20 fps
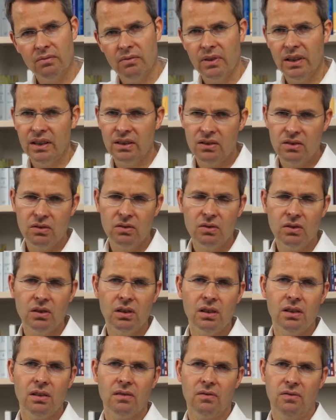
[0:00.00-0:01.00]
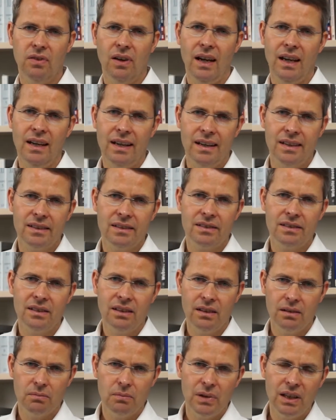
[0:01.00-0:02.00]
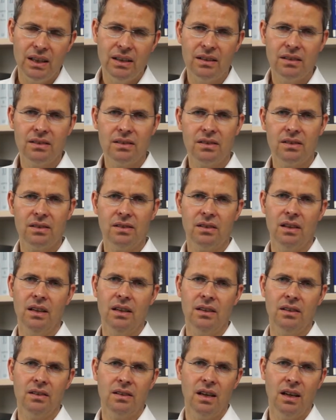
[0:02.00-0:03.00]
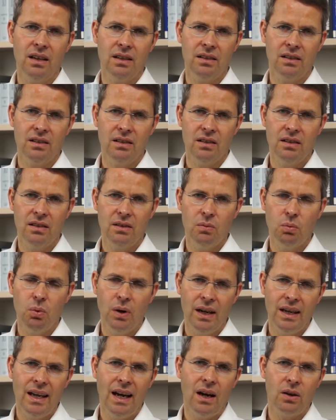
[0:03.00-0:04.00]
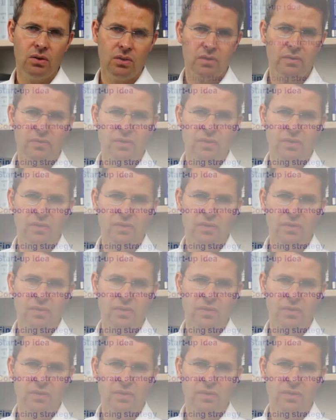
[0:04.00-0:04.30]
into financing means and the way how to